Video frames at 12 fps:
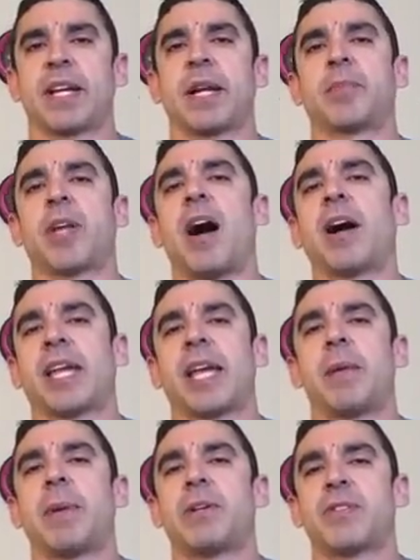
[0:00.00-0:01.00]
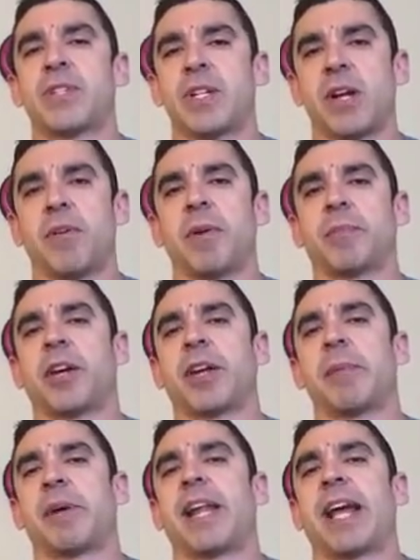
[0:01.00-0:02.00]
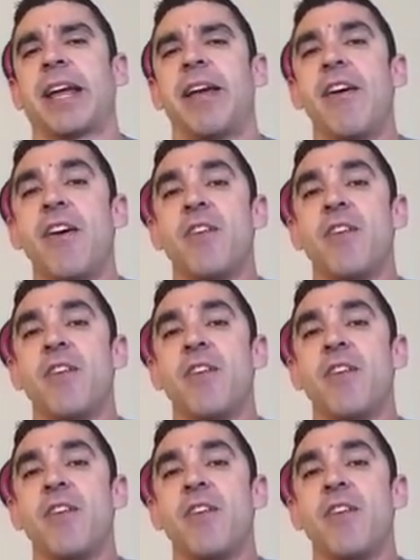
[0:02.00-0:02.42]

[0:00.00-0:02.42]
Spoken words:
And I'm talking about slow. I'm talking about like